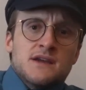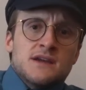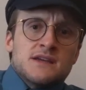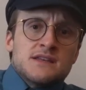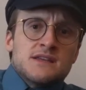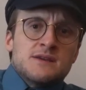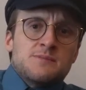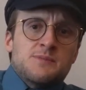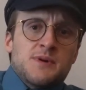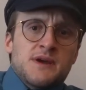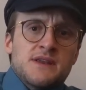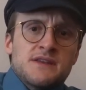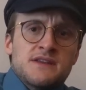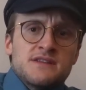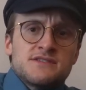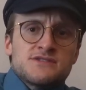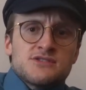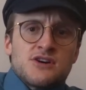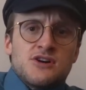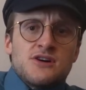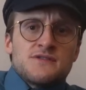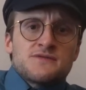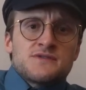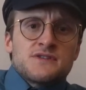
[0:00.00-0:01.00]
Dependence
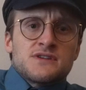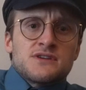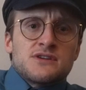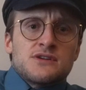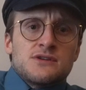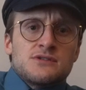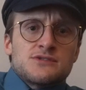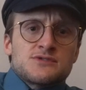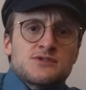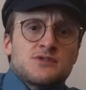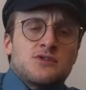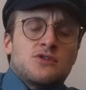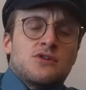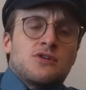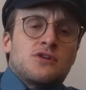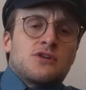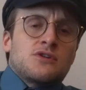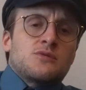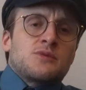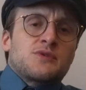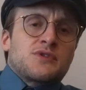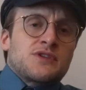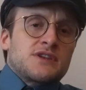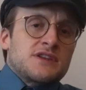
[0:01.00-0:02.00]
often goes
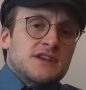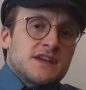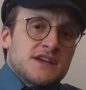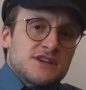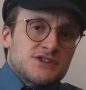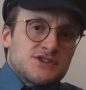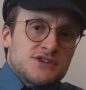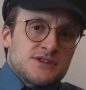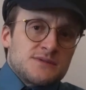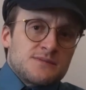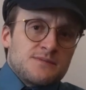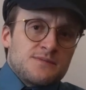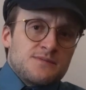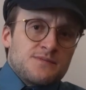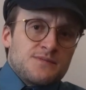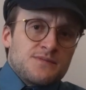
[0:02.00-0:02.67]
along with addiction.